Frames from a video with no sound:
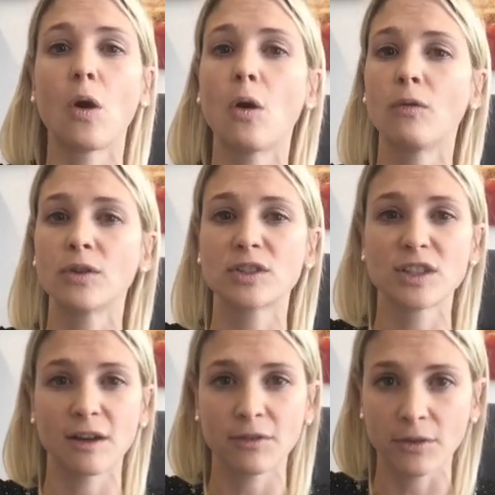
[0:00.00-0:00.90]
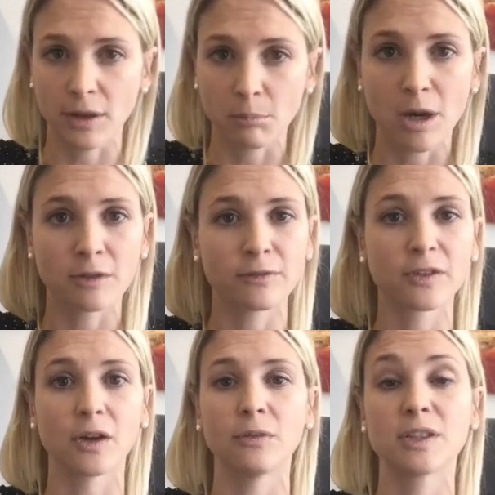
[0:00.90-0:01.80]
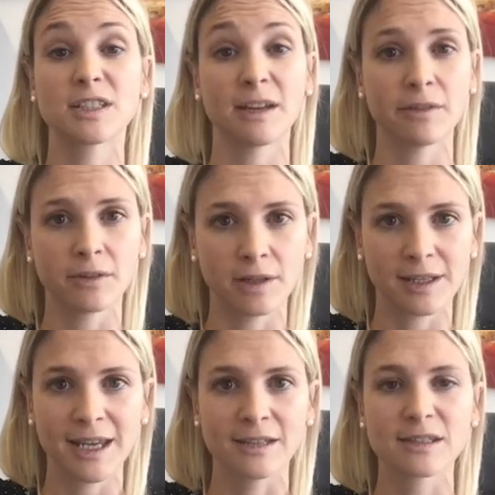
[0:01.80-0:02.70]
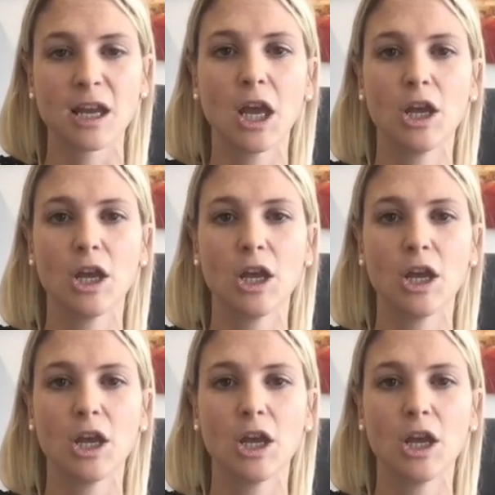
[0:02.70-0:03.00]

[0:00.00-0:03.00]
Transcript: over several months, over several years,